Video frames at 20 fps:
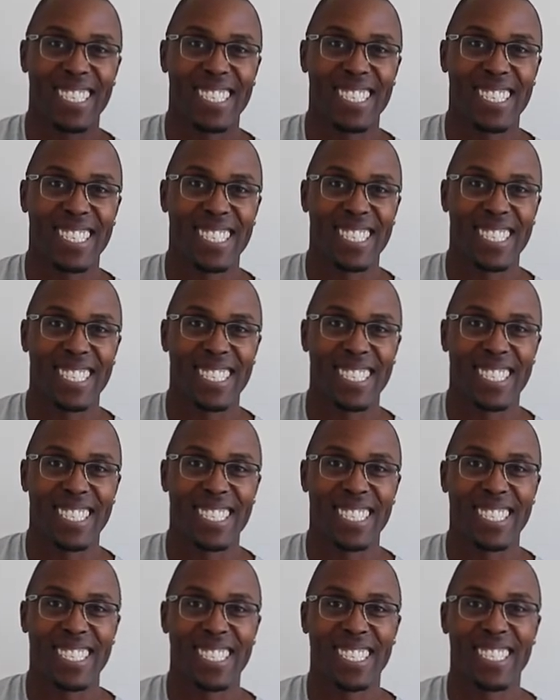
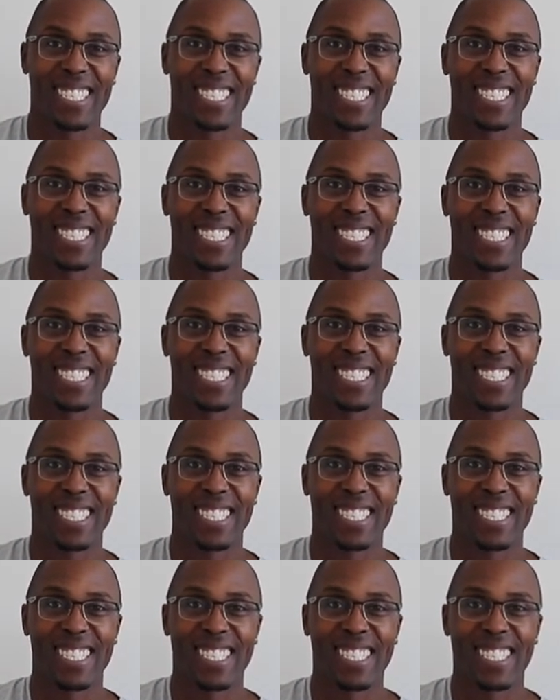
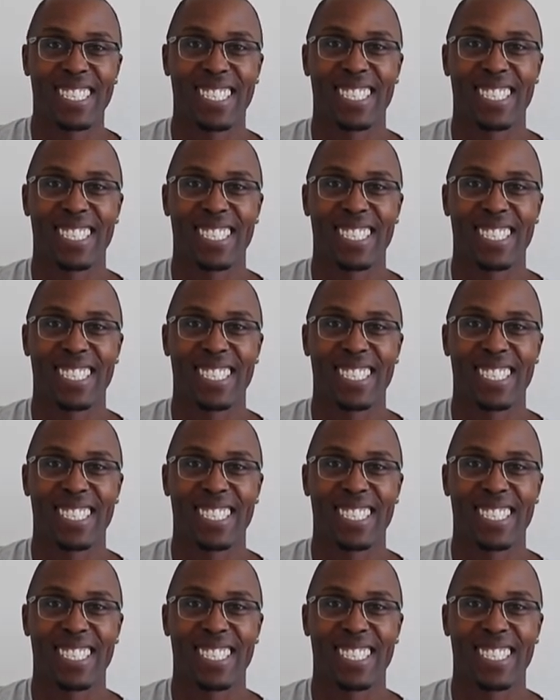This person isn't speaking.